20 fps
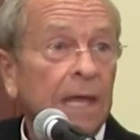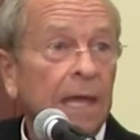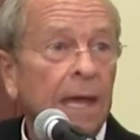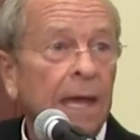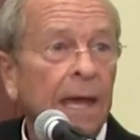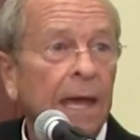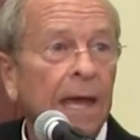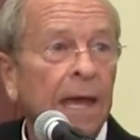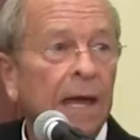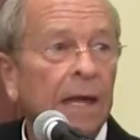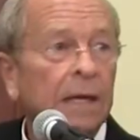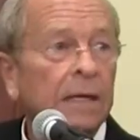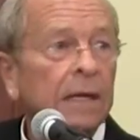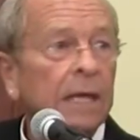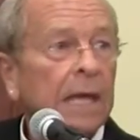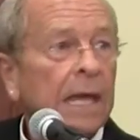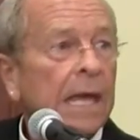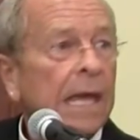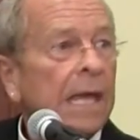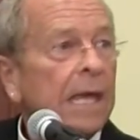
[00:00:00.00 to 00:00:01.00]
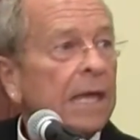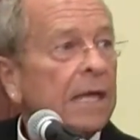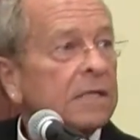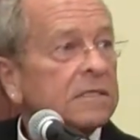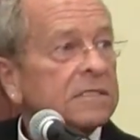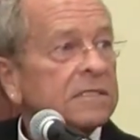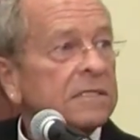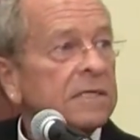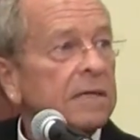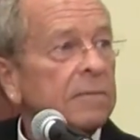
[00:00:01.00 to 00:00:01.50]
And it
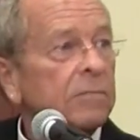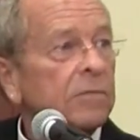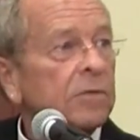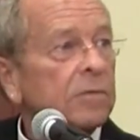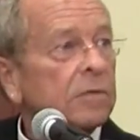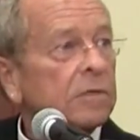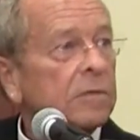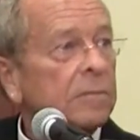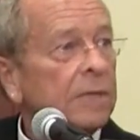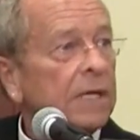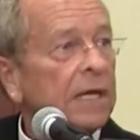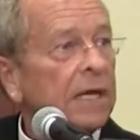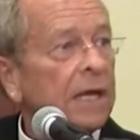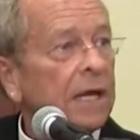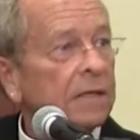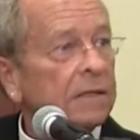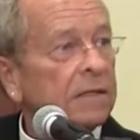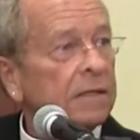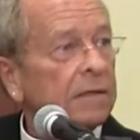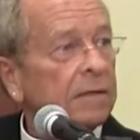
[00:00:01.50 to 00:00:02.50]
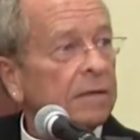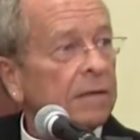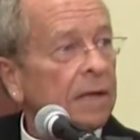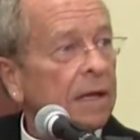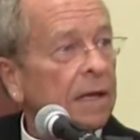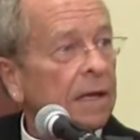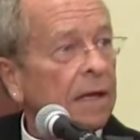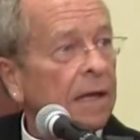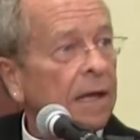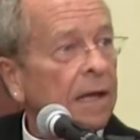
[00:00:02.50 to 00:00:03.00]
seemed to me at the
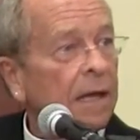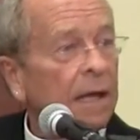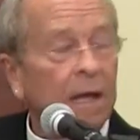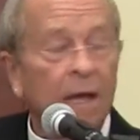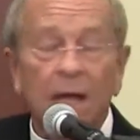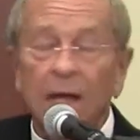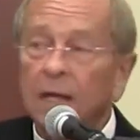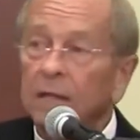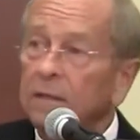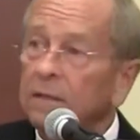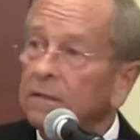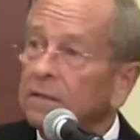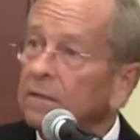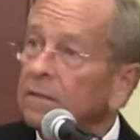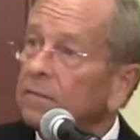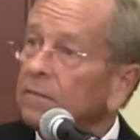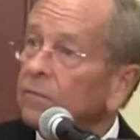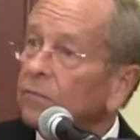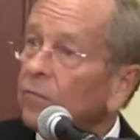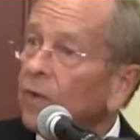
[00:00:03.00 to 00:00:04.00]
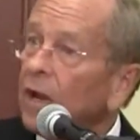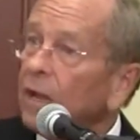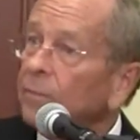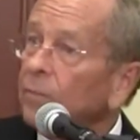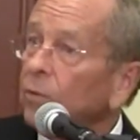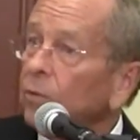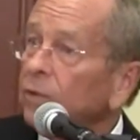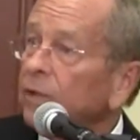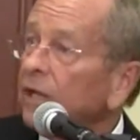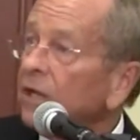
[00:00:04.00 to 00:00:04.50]
at the ripe
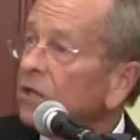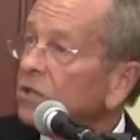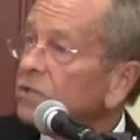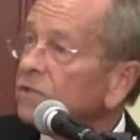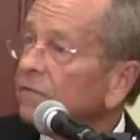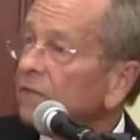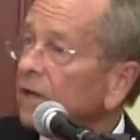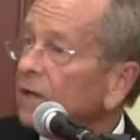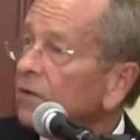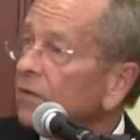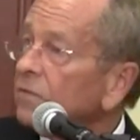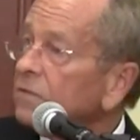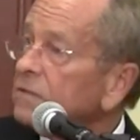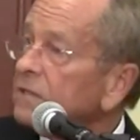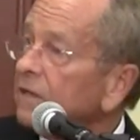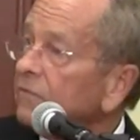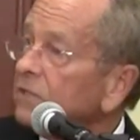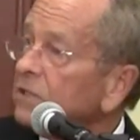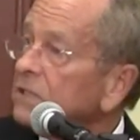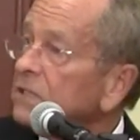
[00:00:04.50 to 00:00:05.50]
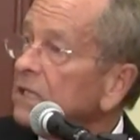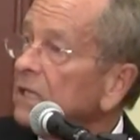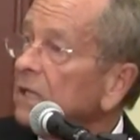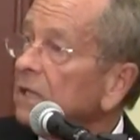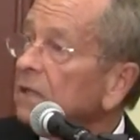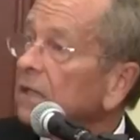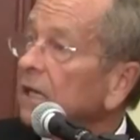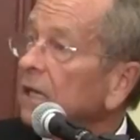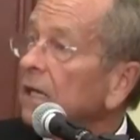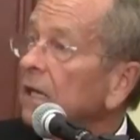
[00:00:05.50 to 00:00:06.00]
old age of, I don't know,
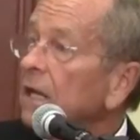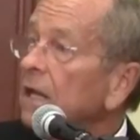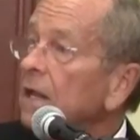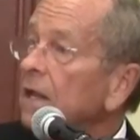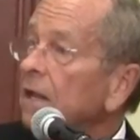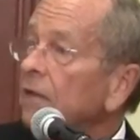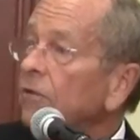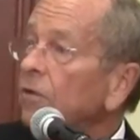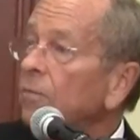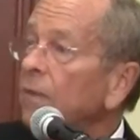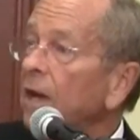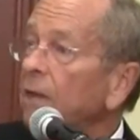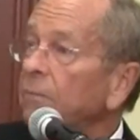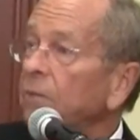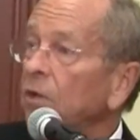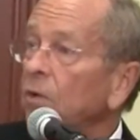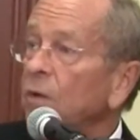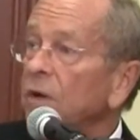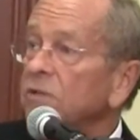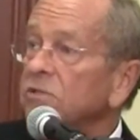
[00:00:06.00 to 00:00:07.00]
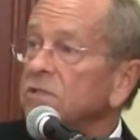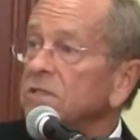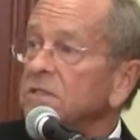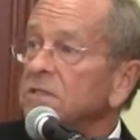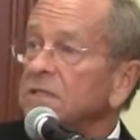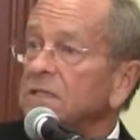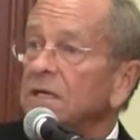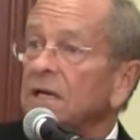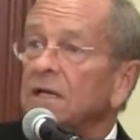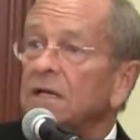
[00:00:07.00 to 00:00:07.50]
seventeen, that there might be questions
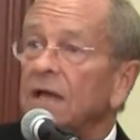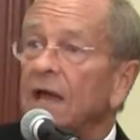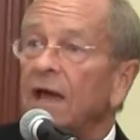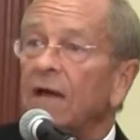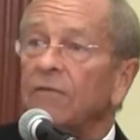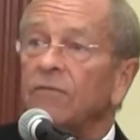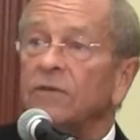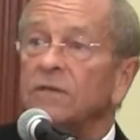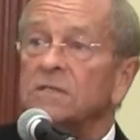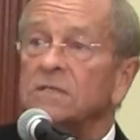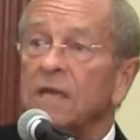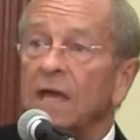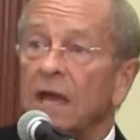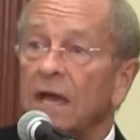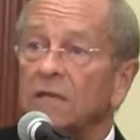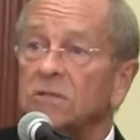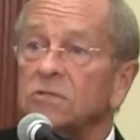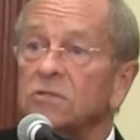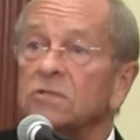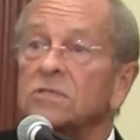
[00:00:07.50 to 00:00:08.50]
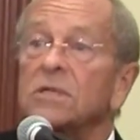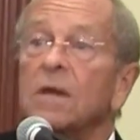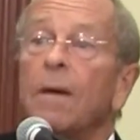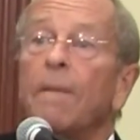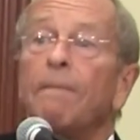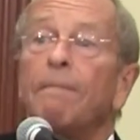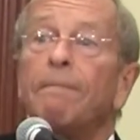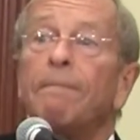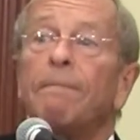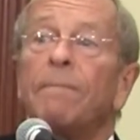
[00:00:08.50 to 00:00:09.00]
that didn't have easy answers,
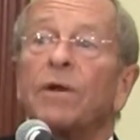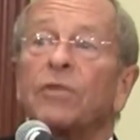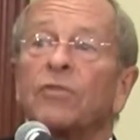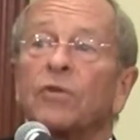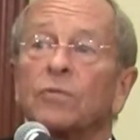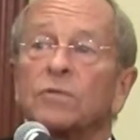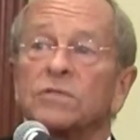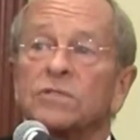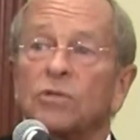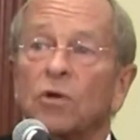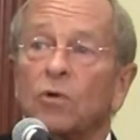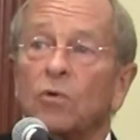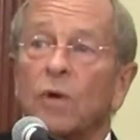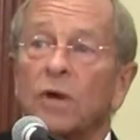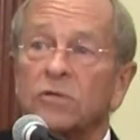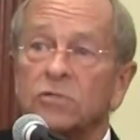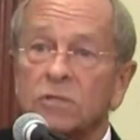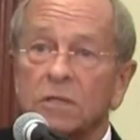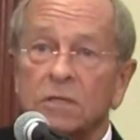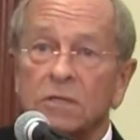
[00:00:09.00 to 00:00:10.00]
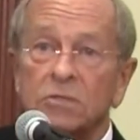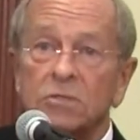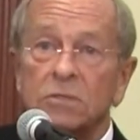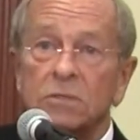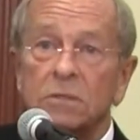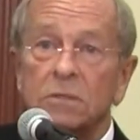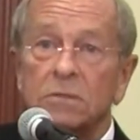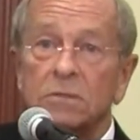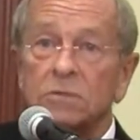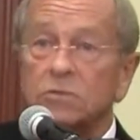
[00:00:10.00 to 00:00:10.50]
but there was no question that
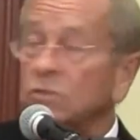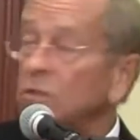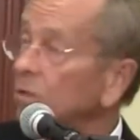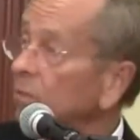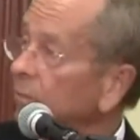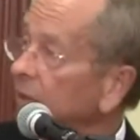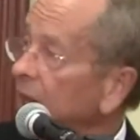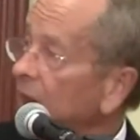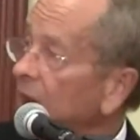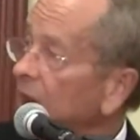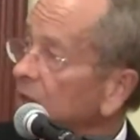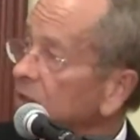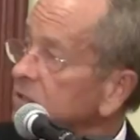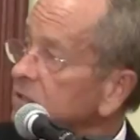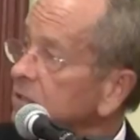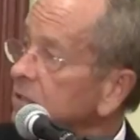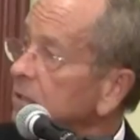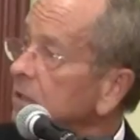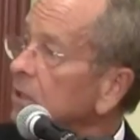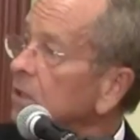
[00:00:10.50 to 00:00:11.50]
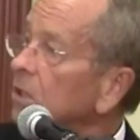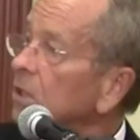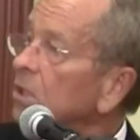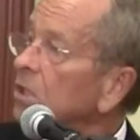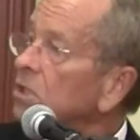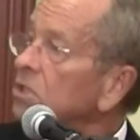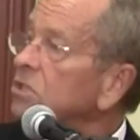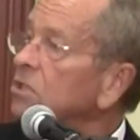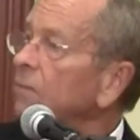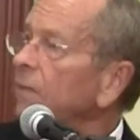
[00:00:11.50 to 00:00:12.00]
shouldn't be asked.
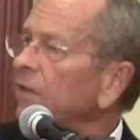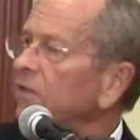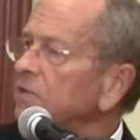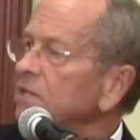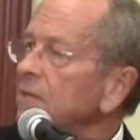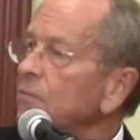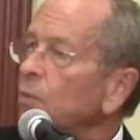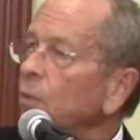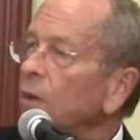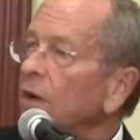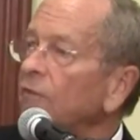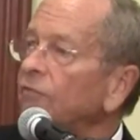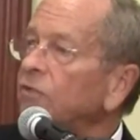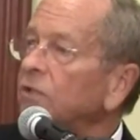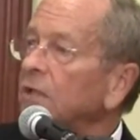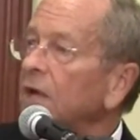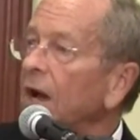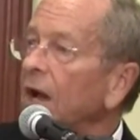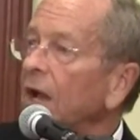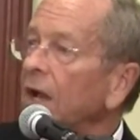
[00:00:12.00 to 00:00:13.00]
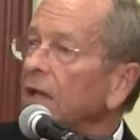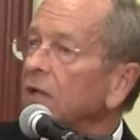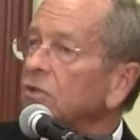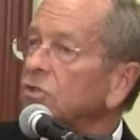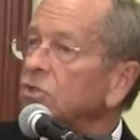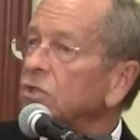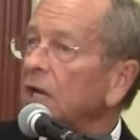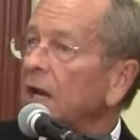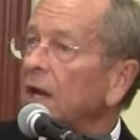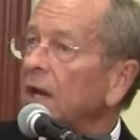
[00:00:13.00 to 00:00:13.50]
So by the time I went off to
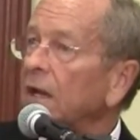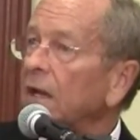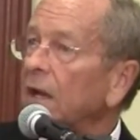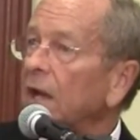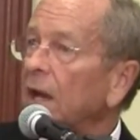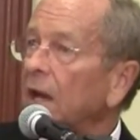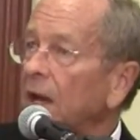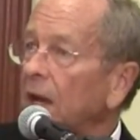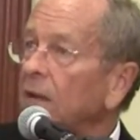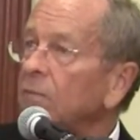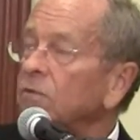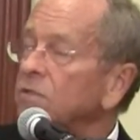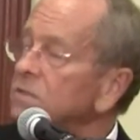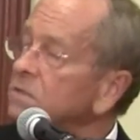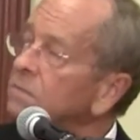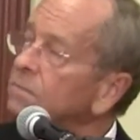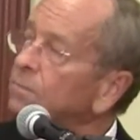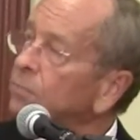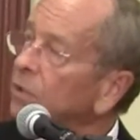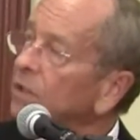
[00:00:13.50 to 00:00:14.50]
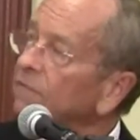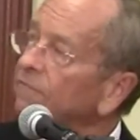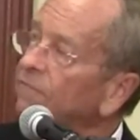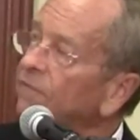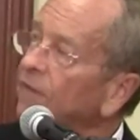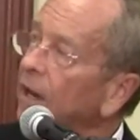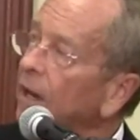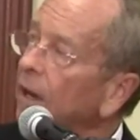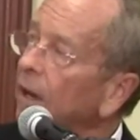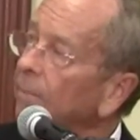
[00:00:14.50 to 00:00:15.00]
college, I, I was pretty
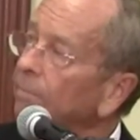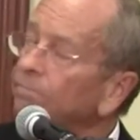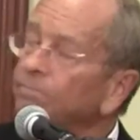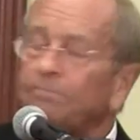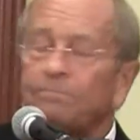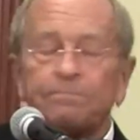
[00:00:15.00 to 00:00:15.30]
fed up.